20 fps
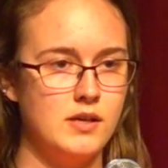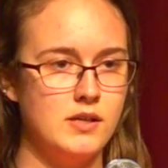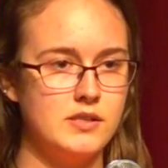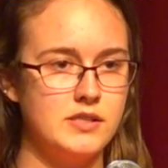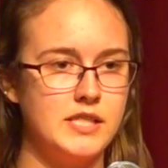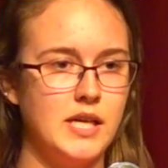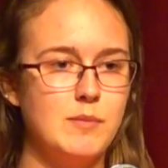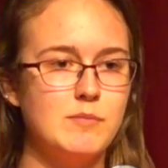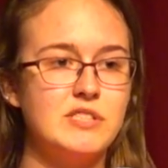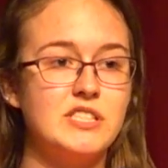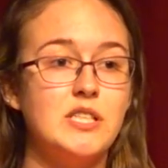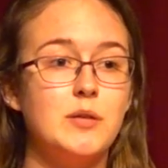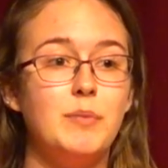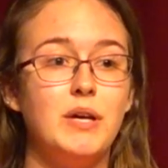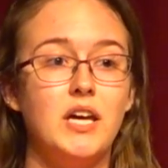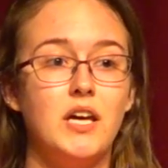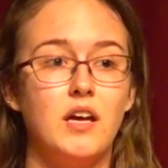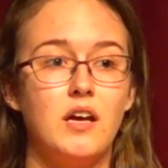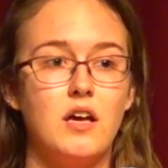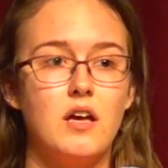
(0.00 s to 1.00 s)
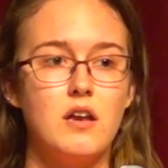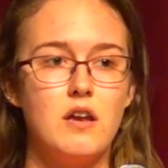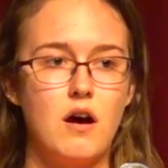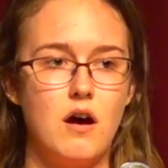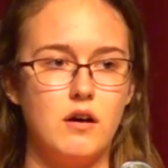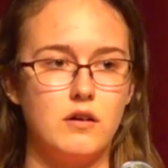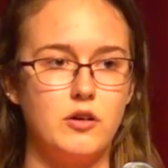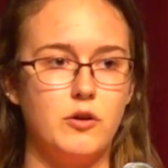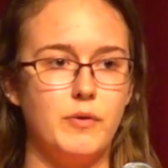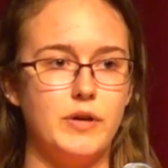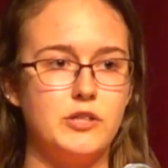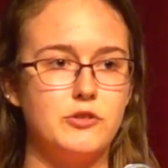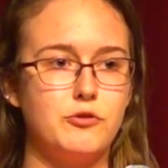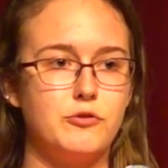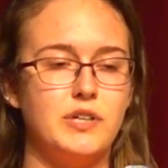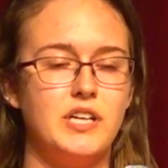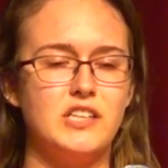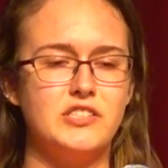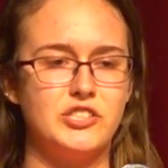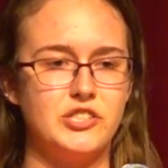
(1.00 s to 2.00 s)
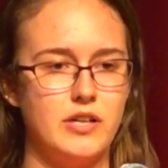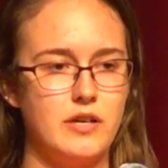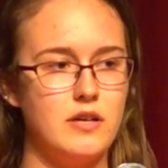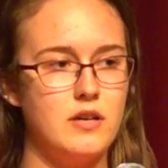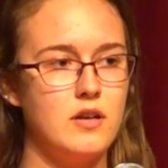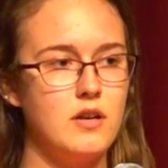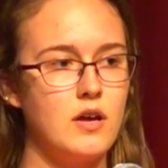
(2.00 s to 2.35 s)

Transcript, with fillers: Seems to be an ongoing tradition.